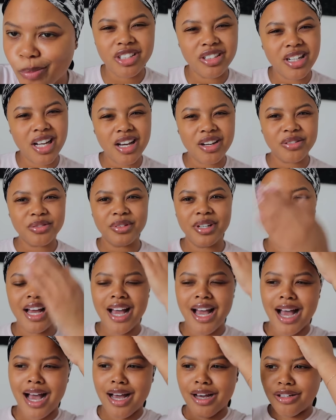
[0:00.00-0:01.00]
You know,
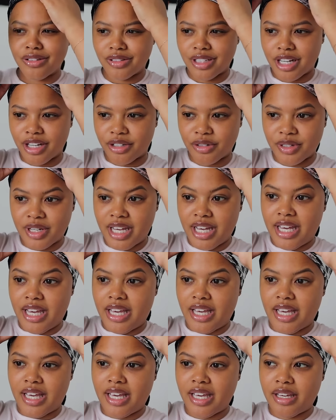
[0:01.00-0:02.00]
I don't know.
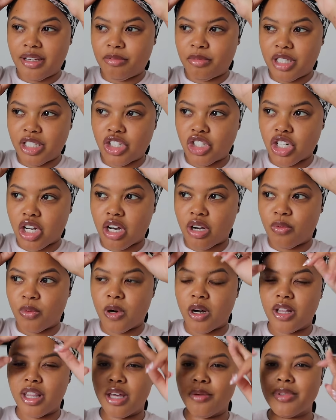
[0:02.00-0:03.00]
Him and John
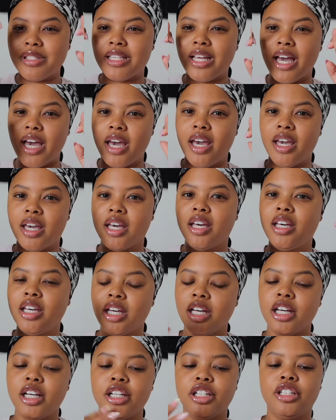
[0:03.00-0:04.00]
Wall, they was like
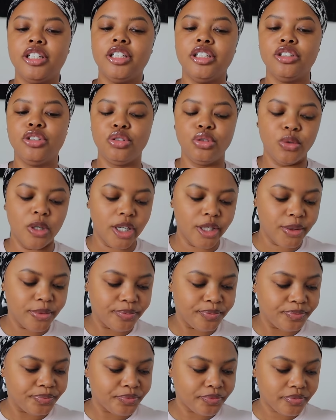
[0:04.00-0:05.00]
a good duo
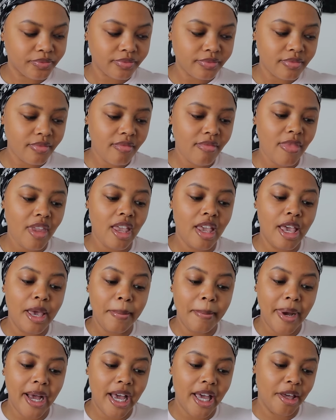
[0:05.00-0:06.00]
in
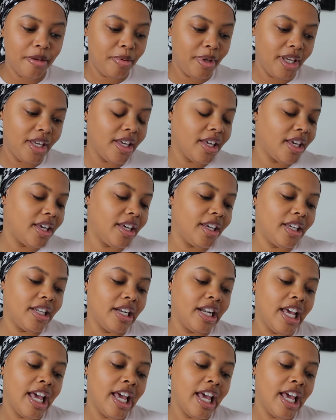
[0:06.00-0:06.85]
my opinion